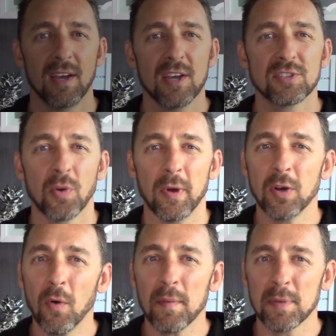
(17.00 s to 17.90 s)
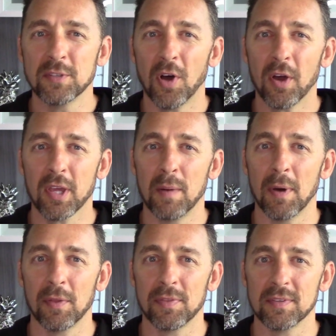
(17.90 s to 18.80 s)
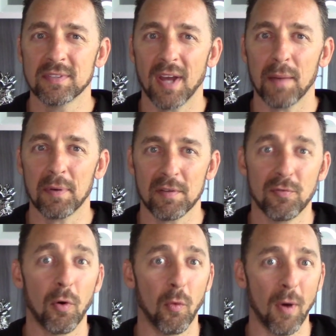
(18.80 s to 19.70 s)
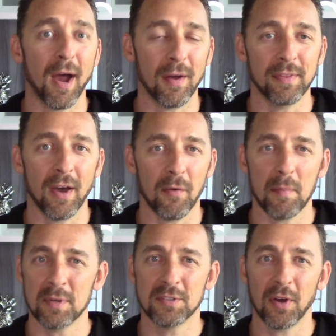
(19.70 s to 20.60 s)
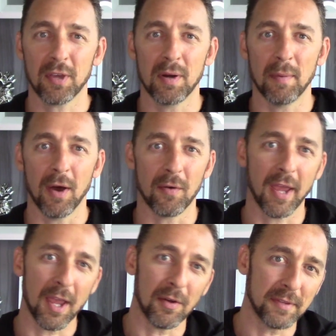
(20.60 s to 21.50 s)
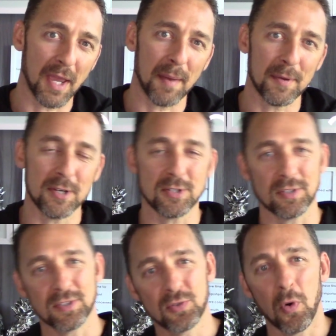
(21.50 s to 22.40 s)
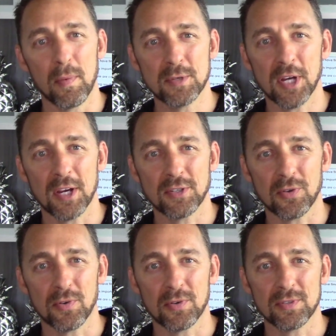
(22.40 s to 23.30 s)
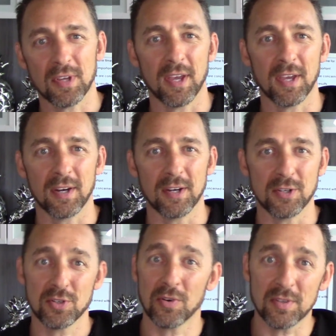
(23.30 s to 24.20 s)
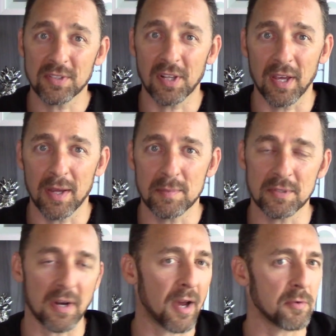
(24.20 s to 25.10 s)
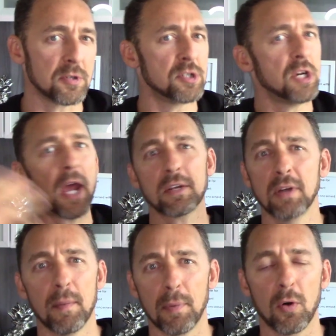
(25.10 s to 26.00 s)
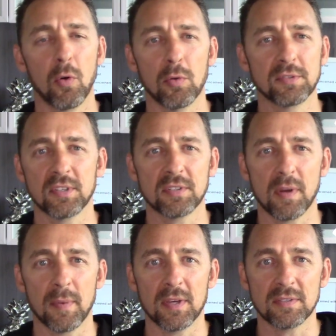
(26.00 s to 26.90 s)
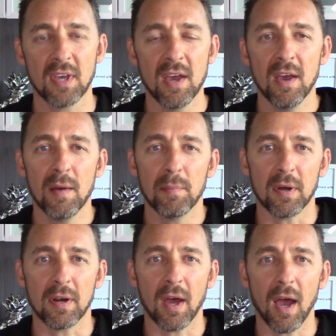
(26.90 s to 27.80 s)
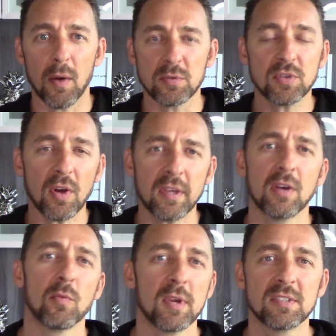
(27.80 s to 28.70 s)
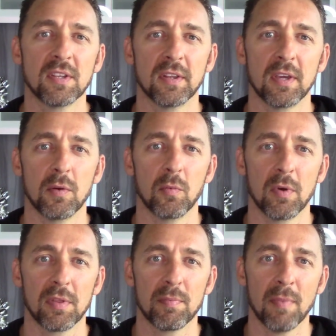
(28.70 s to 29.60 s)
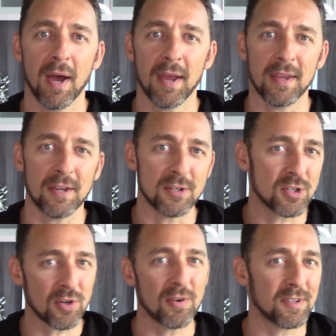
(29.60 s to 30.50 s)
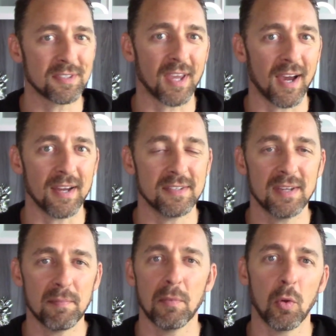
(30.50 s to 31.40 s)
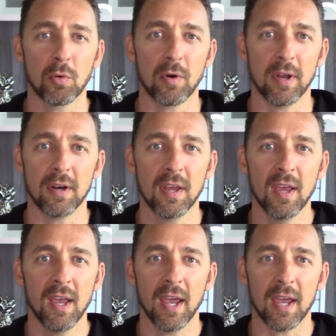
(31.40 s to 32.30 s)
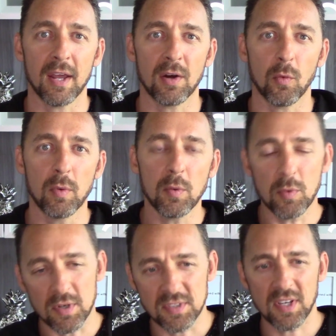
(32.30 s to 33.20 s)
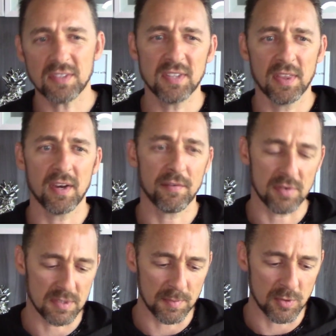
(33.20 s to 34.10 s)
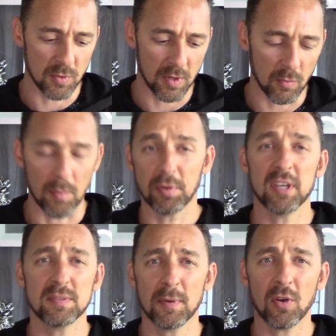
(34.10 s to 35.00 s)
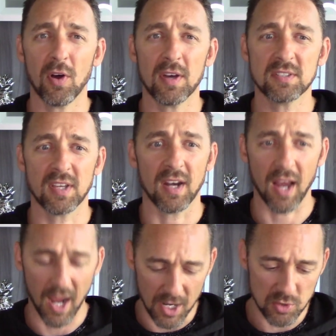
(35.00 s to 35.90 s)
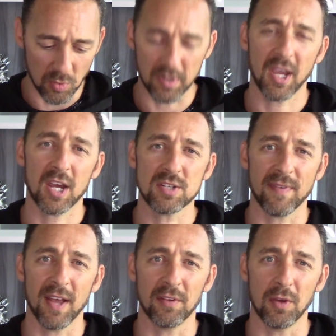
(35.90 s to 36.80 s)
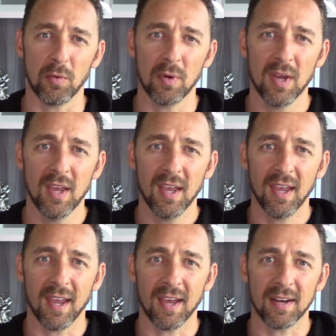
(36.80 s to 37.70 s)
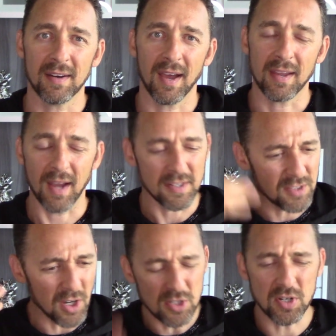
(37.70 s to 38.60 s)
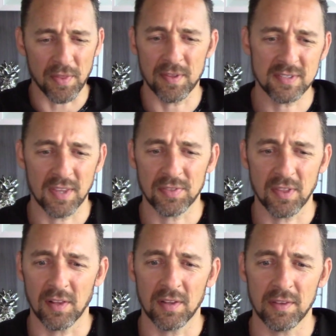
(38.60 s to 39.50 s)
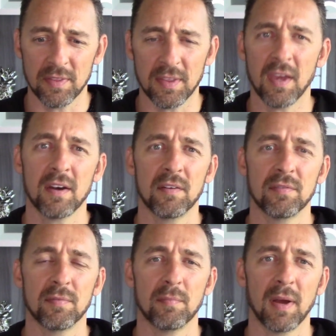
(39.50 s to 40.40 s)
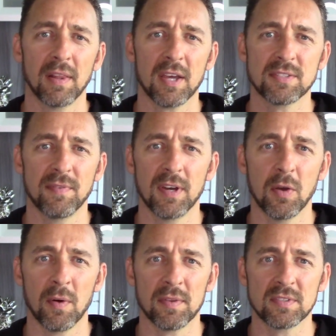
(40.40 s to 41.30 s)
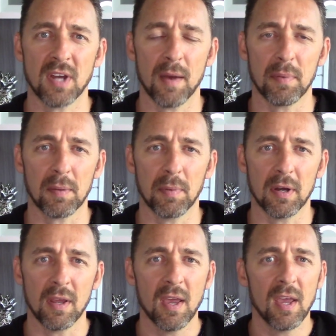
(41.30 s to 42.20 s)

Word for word: So I know I've been talking about this topic for a while now. I've been talking about hail damage and storm chasers and insurance claims and how jacked up our whole system is but I was talking recently with my insurance guy, Tim Mulgren, and we were discussing the difference between replacement costs and actual cash value. And I, I touched on this at the, the end of my last video on this topic, but